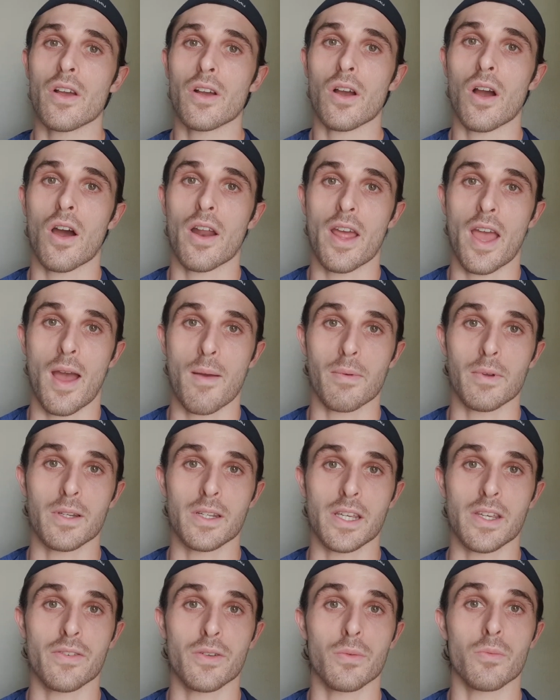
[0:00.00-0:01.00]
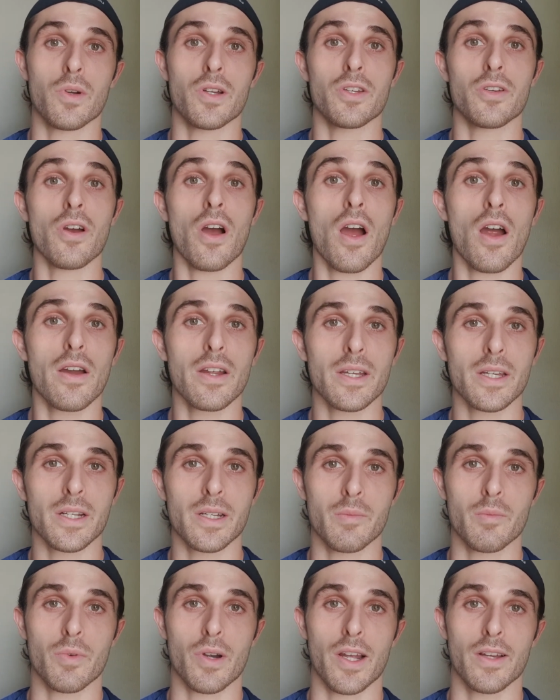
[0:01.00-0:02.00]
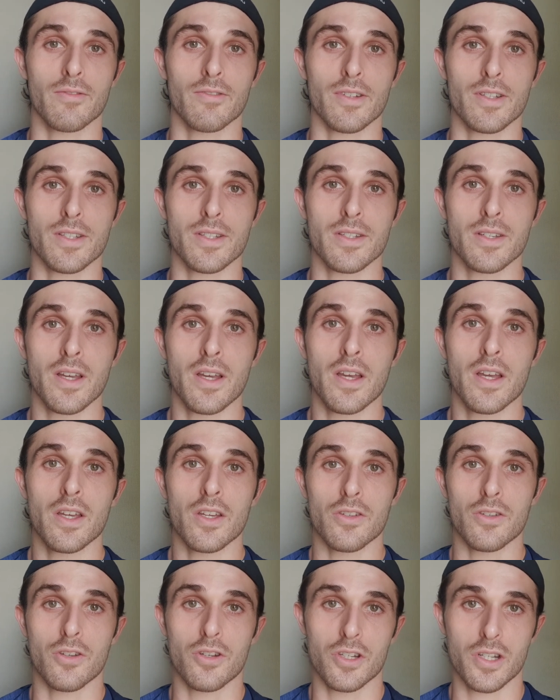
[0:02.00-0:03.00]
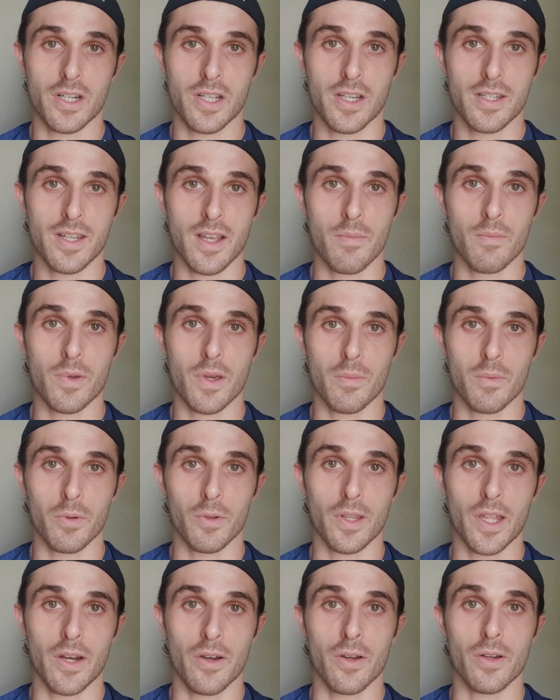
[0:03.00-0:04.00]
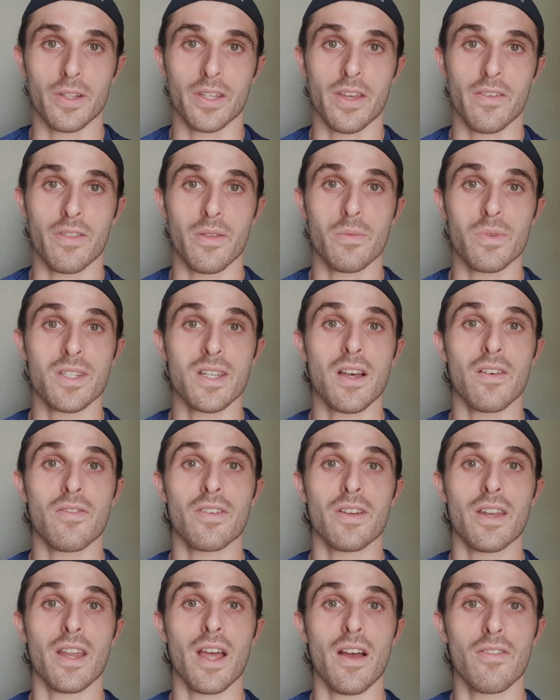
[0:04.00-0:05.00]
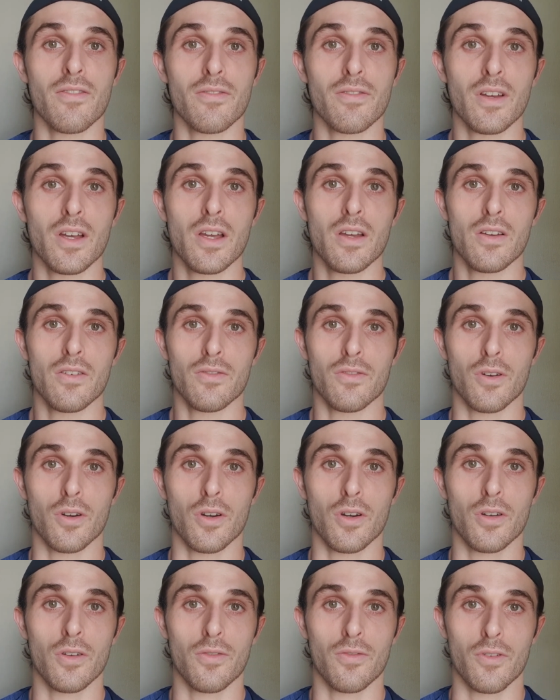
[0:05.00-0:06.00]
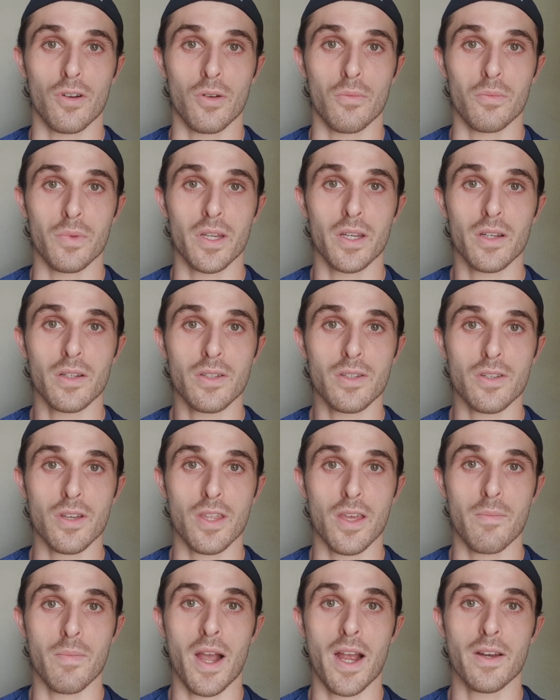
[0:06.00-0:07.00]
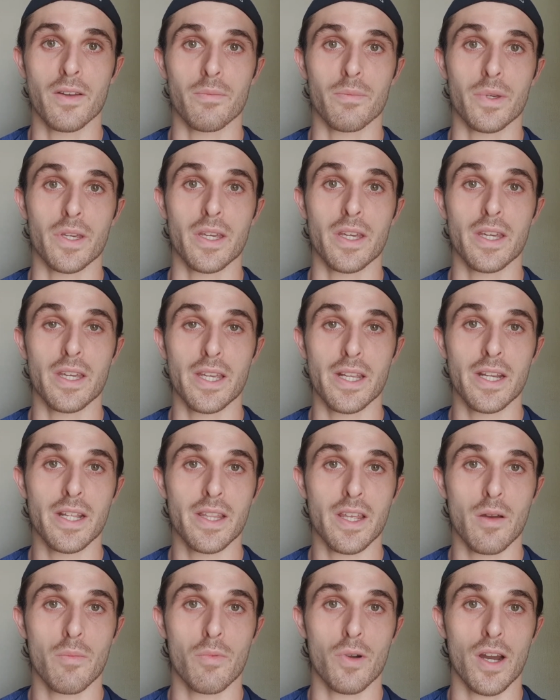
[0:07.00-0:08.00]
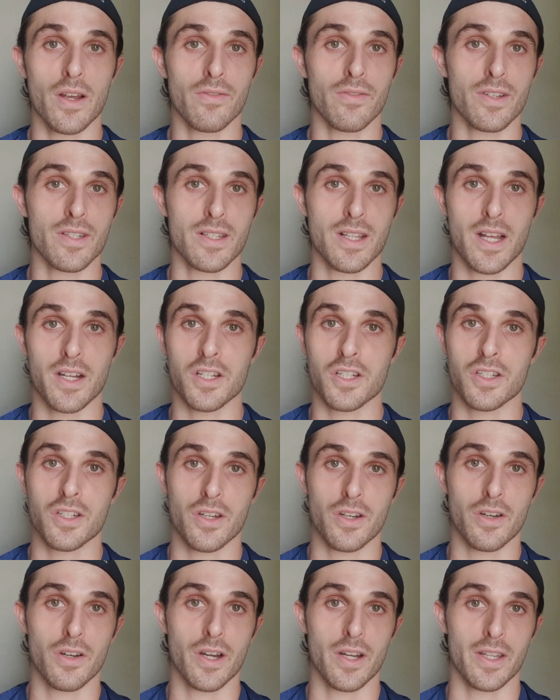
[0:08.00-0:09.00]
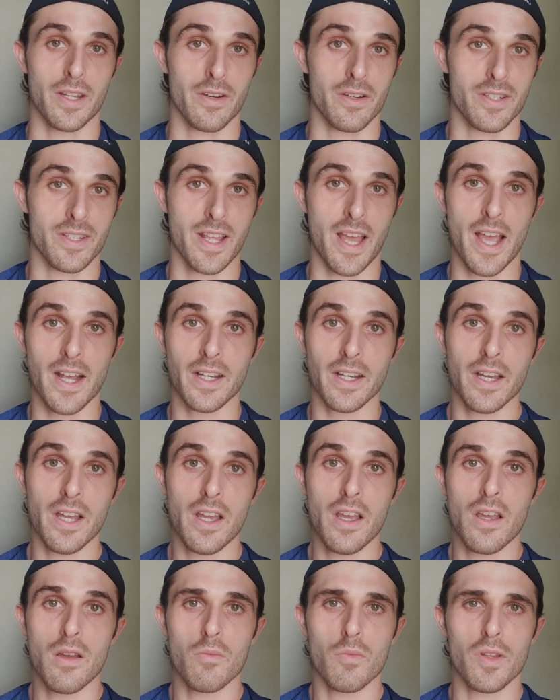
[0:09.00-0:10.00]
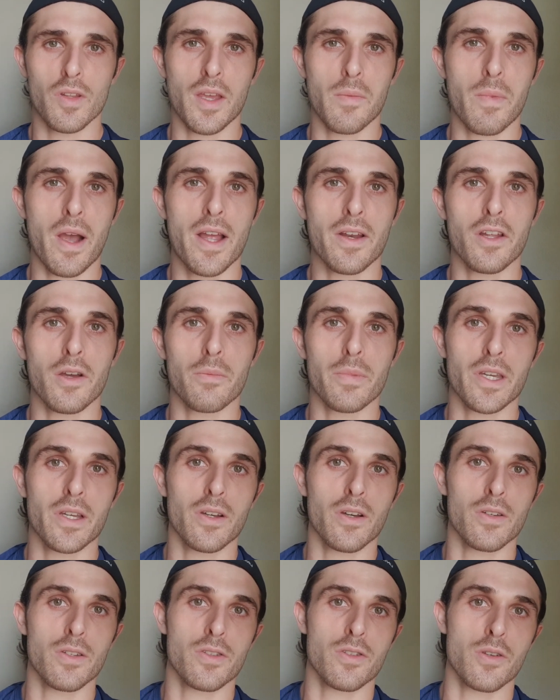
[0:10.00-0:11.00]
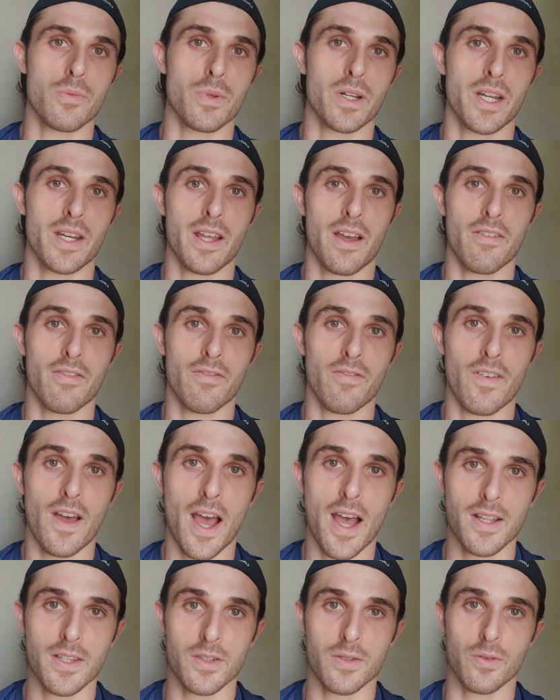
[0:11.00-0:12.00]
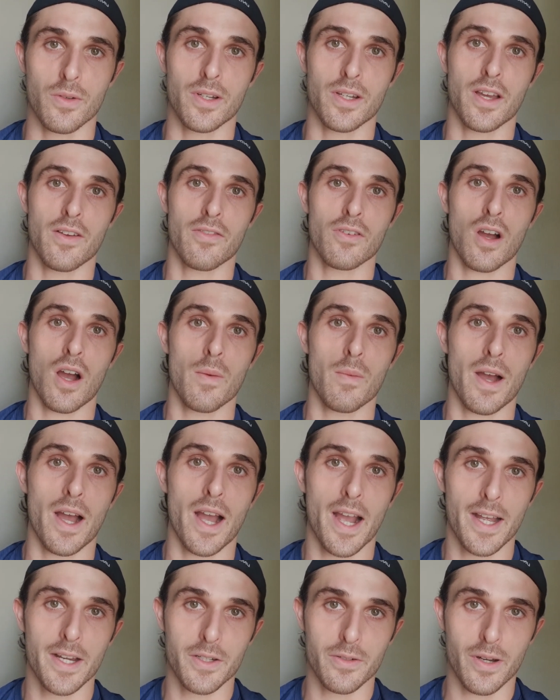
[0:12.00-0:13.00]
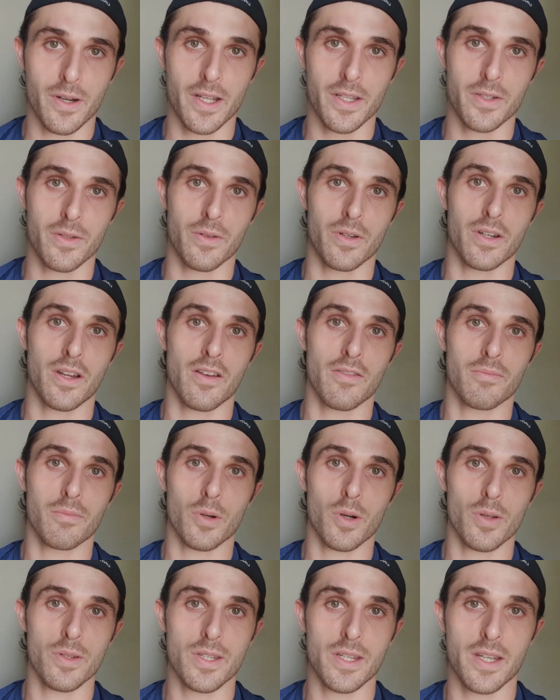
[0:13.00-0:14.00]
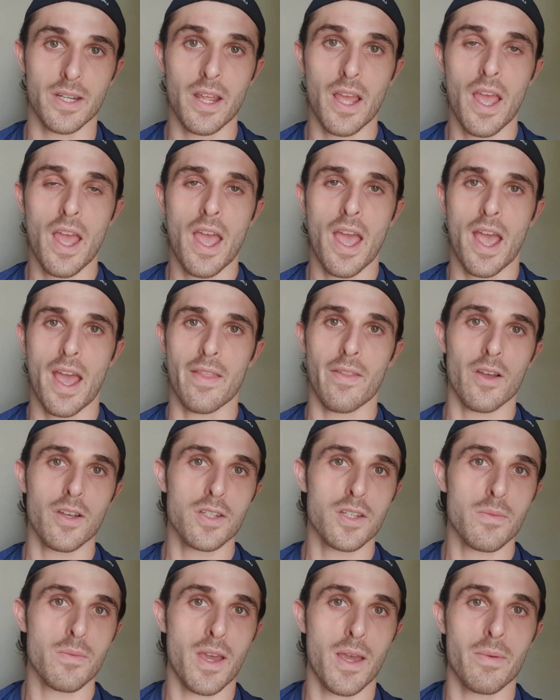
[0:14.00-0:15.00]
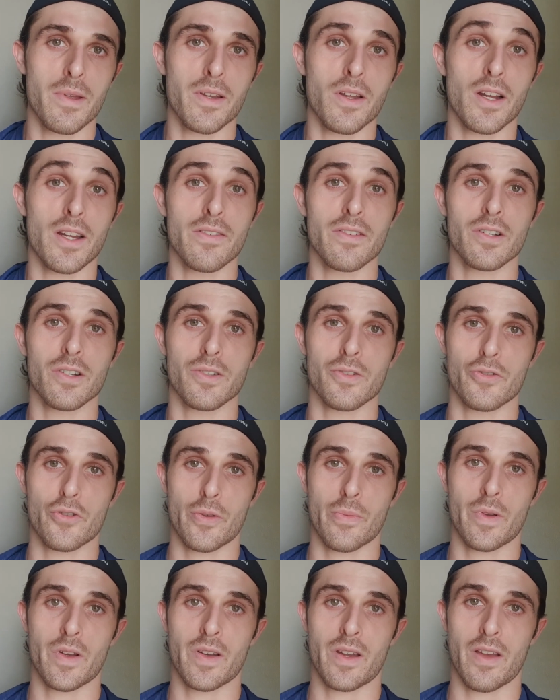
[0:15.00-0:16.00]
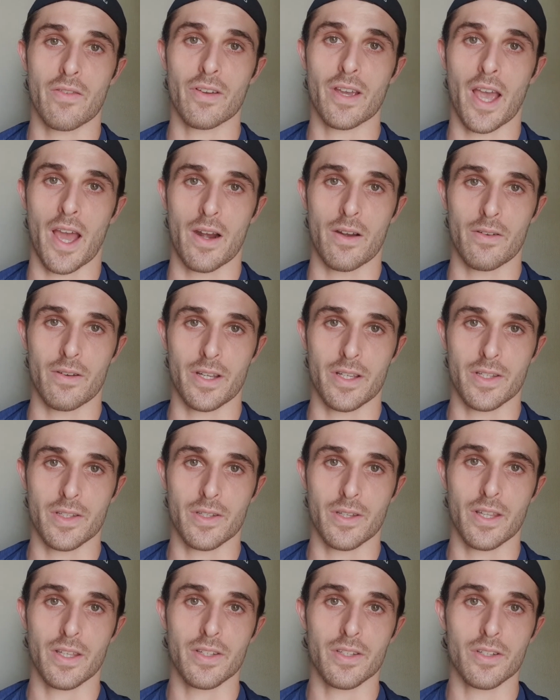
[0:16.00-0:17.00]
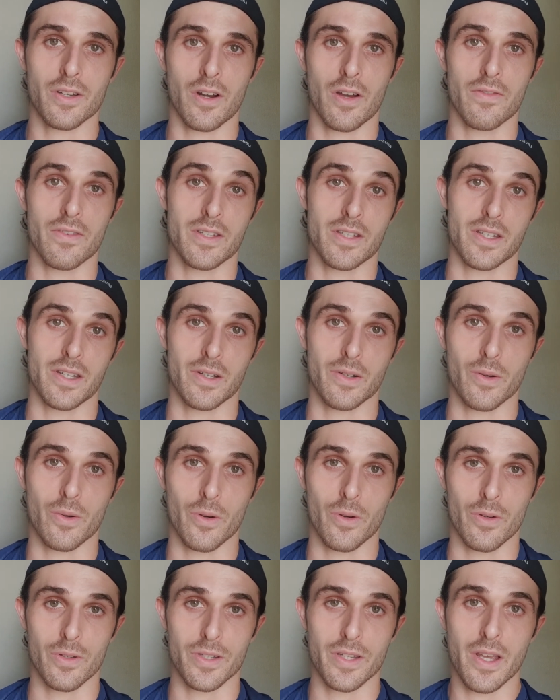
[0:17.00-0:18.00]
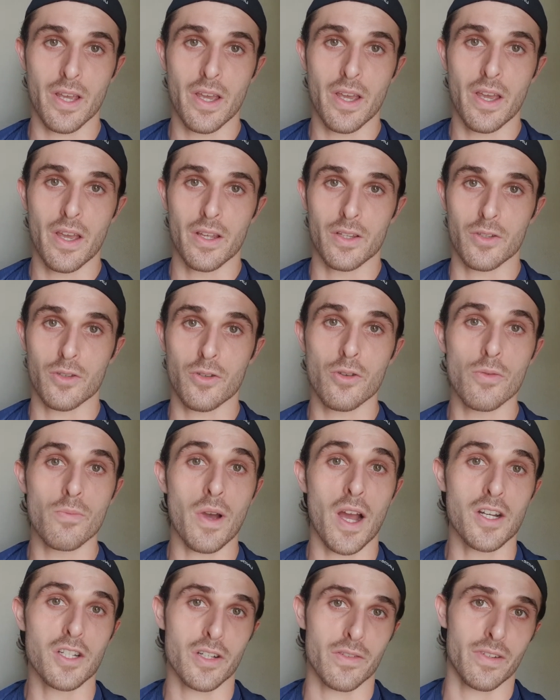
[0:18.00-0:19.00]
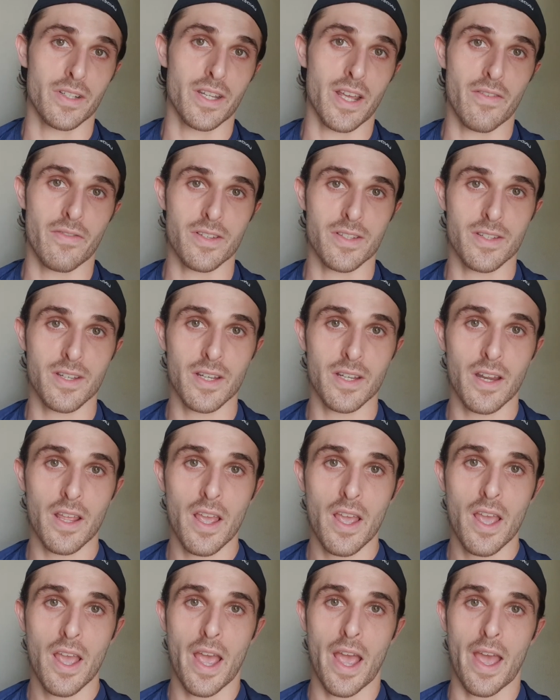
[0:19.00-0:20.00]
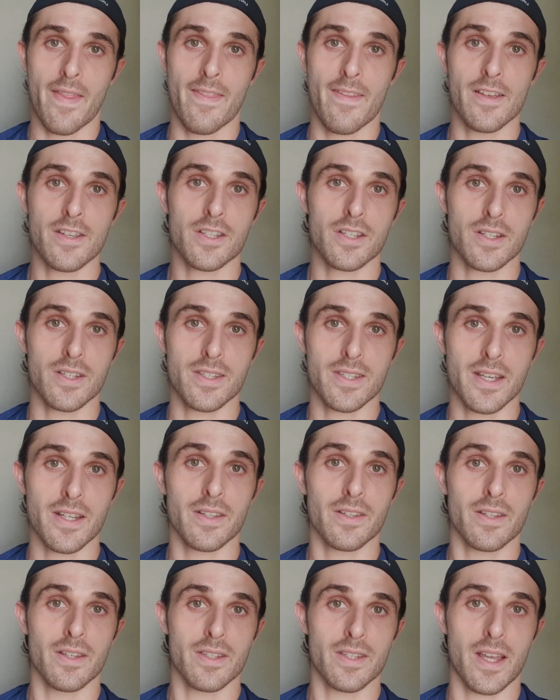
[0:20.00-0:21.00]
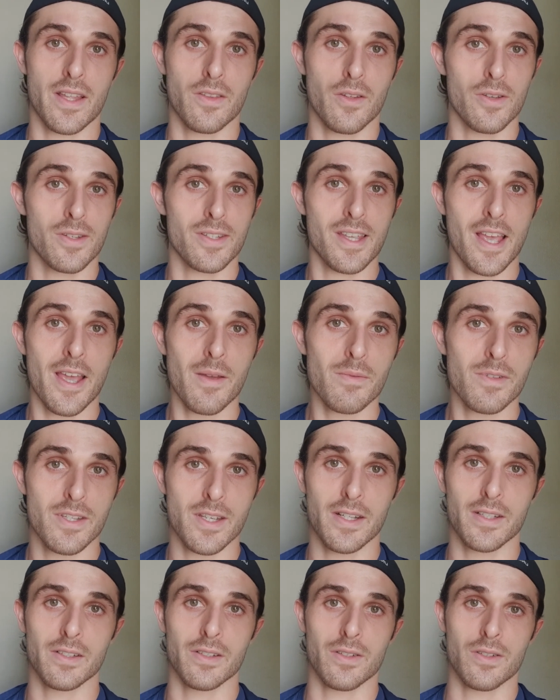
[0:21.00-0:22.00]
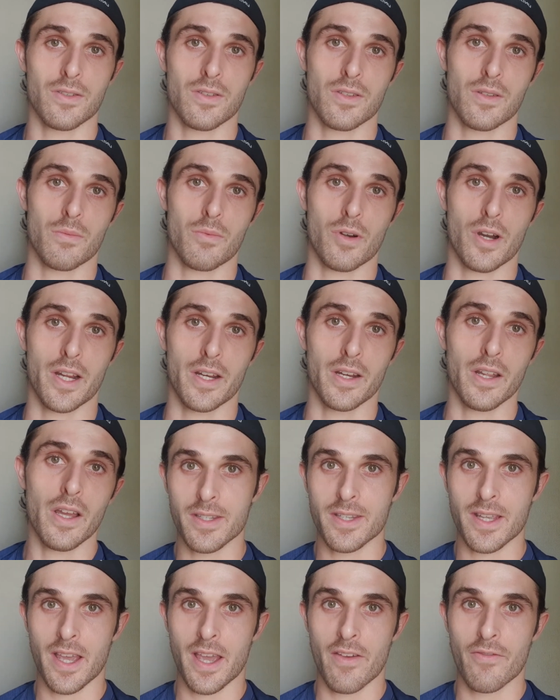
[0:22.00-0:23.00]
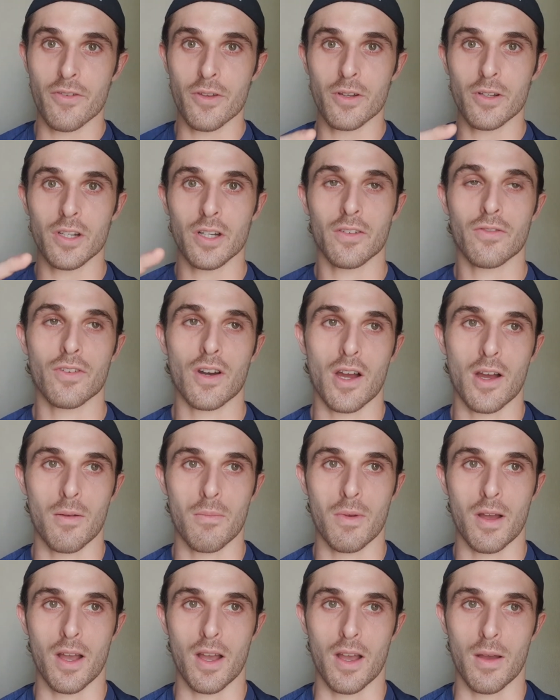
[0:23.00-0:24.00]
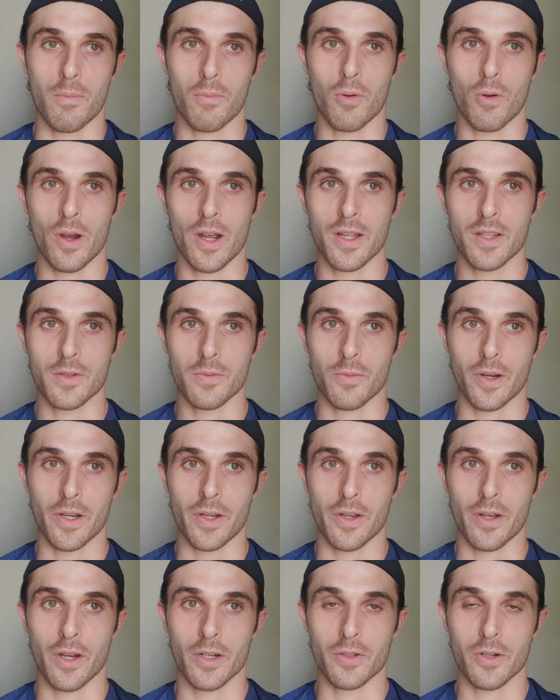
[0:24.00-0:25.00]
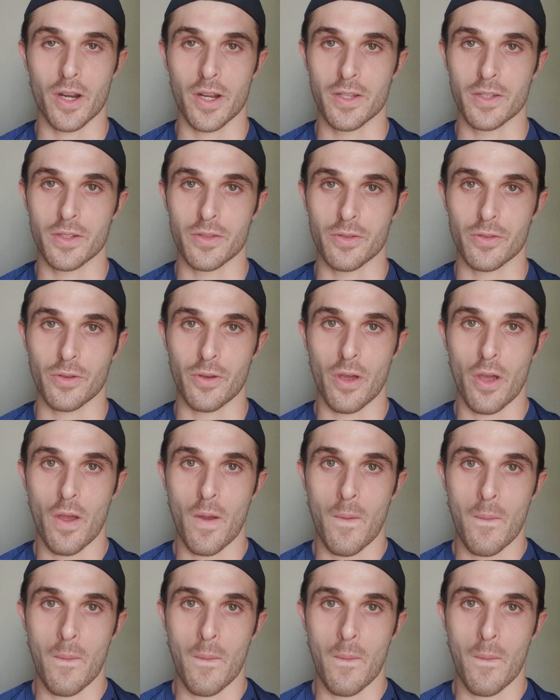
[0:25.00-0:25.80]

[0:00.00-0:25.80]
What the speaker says: can't happen even when you are eating breakfast. Usually some people, they don't give themselves enough for a meal, so they might be eating their breakfast, lunch, dinner, and their snack, but they might not be consuming enough fats or enough carbohydrates or enough protein, and also maybe not even consuming enough calories. So this could obviously cause too much of a deficit, and this could send those same signals to the brain. Say if you look from a point where you are trying to